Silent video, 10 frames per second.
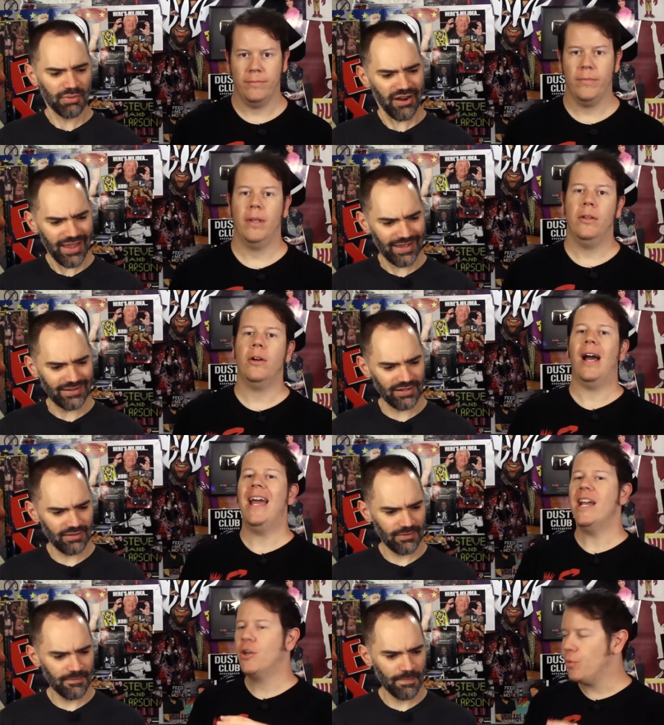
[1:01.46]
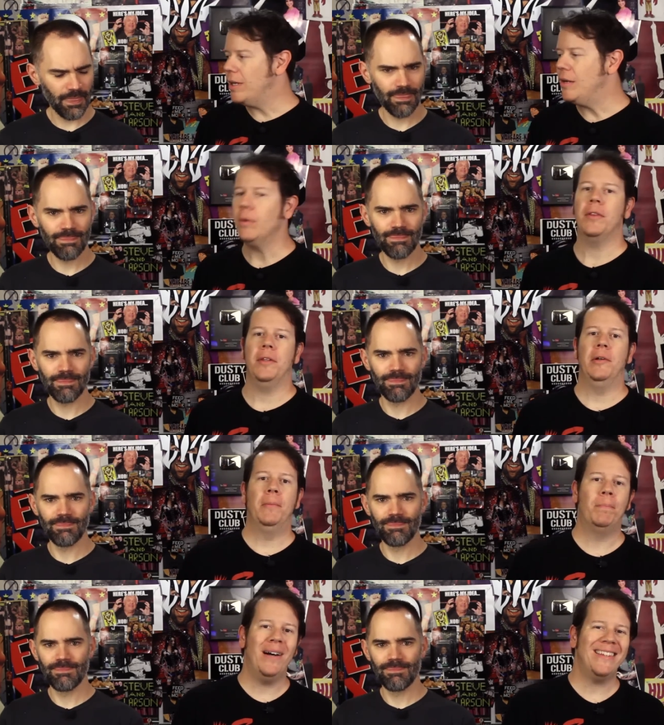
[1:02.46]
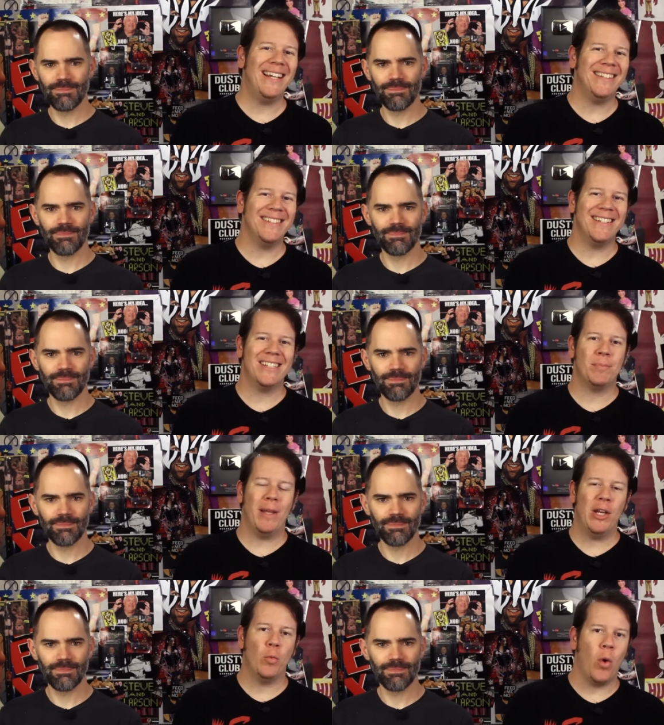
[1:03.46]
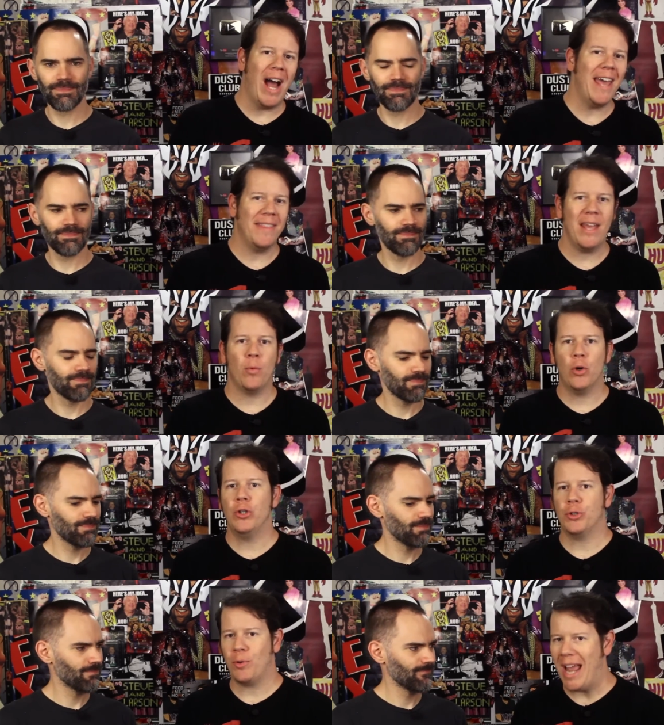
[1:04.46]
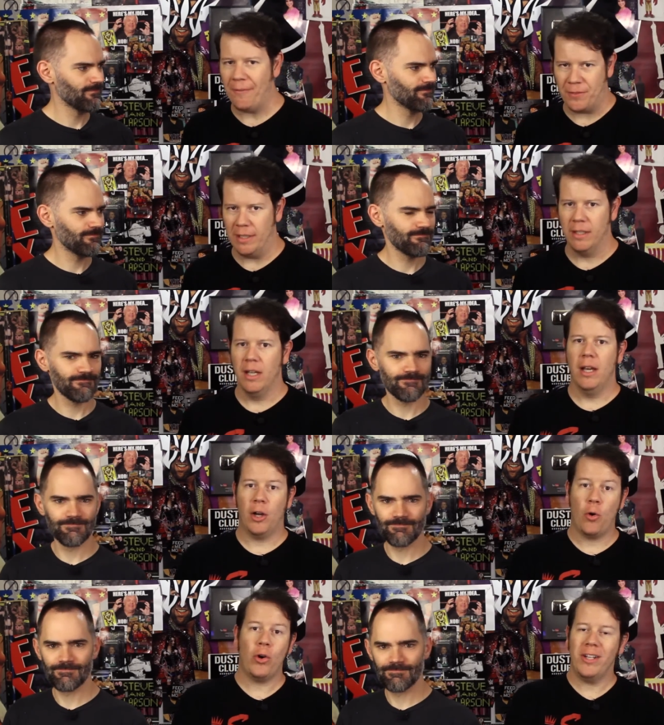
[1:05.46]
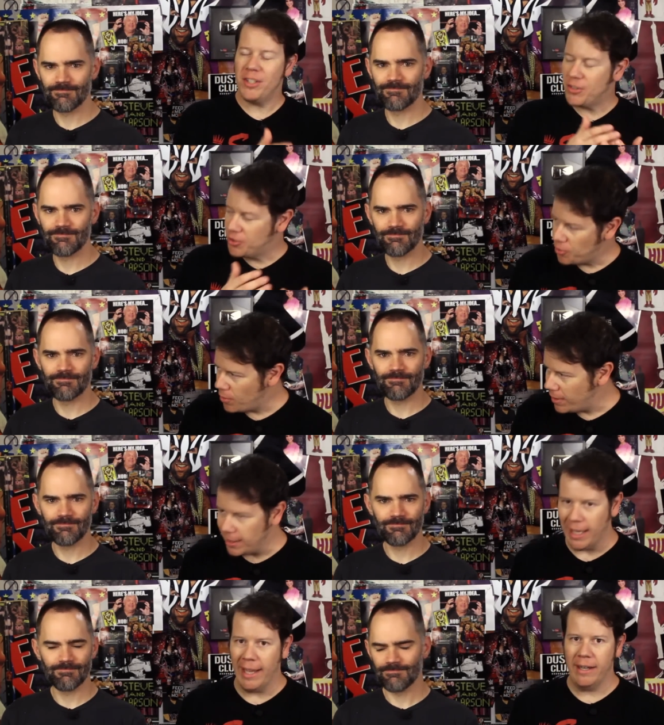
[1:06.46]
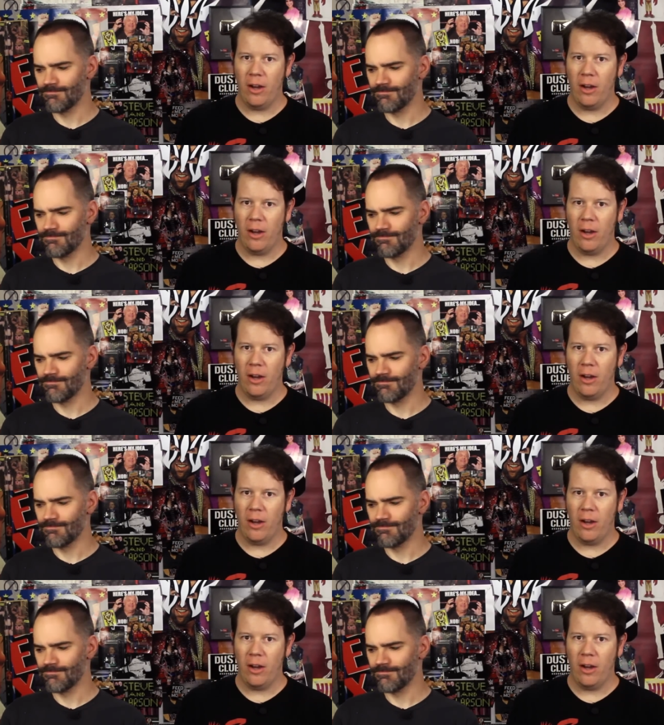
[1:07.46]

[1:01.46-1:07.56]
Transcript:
Speaker 1: brand. Look, I agree with you, but that doesn't explain why they weren't drafted according to storyline.